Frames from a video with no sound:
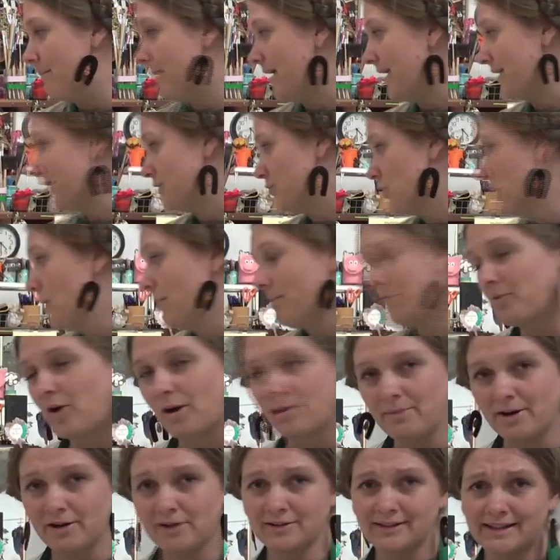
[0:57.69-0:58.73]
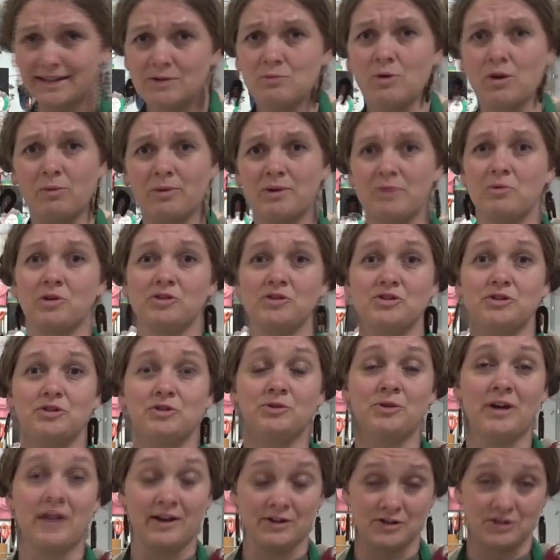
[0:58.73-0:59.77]
But primarily what we want
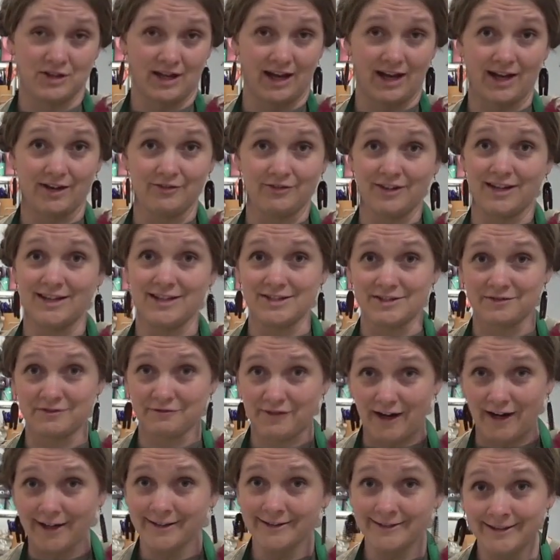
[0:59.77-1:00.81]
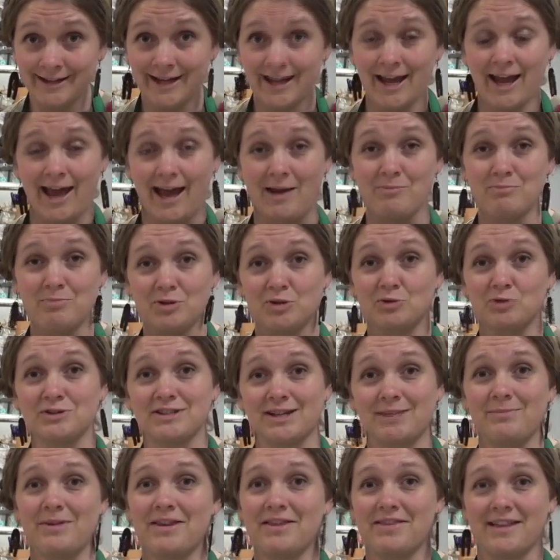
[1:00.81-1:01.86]
you to have is fun and build
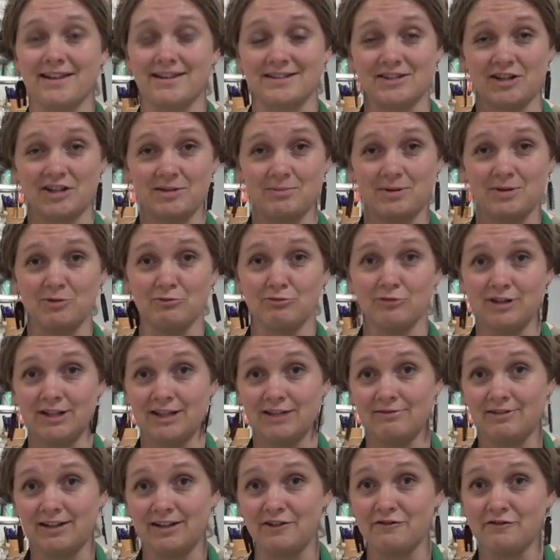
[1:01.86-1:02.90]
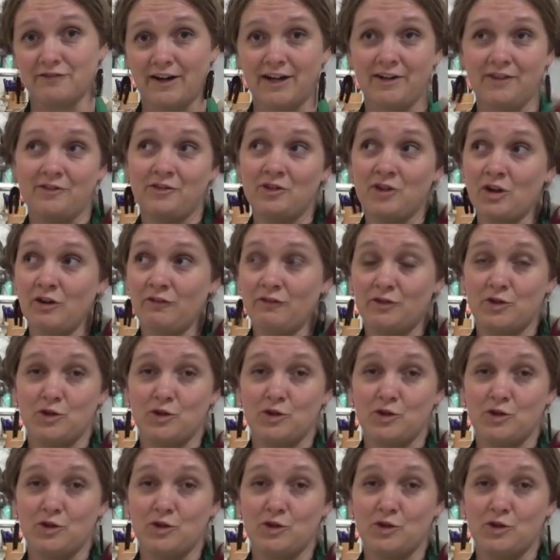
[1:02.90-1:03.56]
something that's going to be really fun